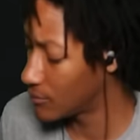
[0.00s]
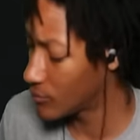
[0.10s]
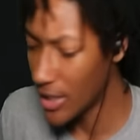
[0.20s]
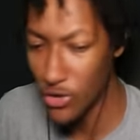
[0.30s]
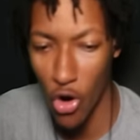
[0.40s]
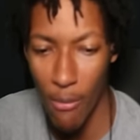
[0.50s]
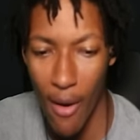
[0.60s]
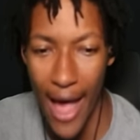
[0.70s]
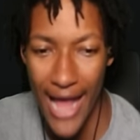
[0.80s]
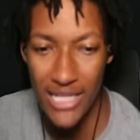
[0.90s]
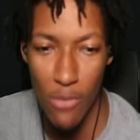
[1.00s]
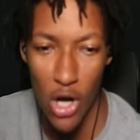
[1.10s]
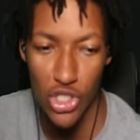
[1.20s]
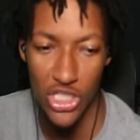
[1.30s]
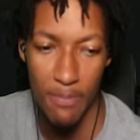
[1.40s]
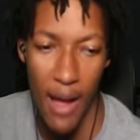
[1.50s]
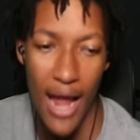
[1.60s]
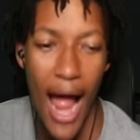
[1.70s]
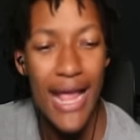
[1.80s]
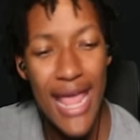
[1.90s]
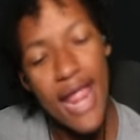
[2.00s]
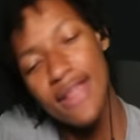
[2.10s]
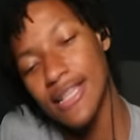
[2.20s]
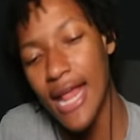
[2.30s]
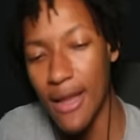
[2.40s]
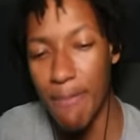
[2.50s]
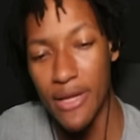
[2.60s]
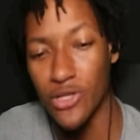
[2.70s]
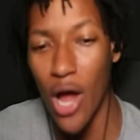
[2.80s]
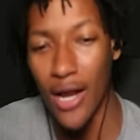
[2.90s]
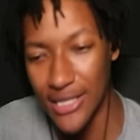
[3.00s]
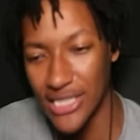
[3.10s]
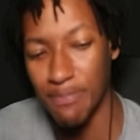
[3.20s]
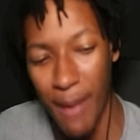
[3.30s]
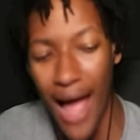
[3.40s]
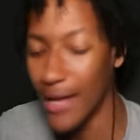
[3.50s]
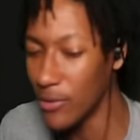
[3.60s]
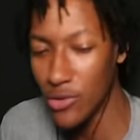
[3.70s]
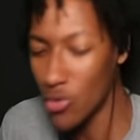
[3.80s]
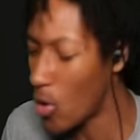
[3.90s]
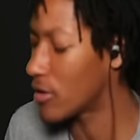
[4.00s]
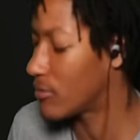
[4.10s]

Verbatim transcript: They talk about X marks the spot. I can't take the picture on the spot. What are you talking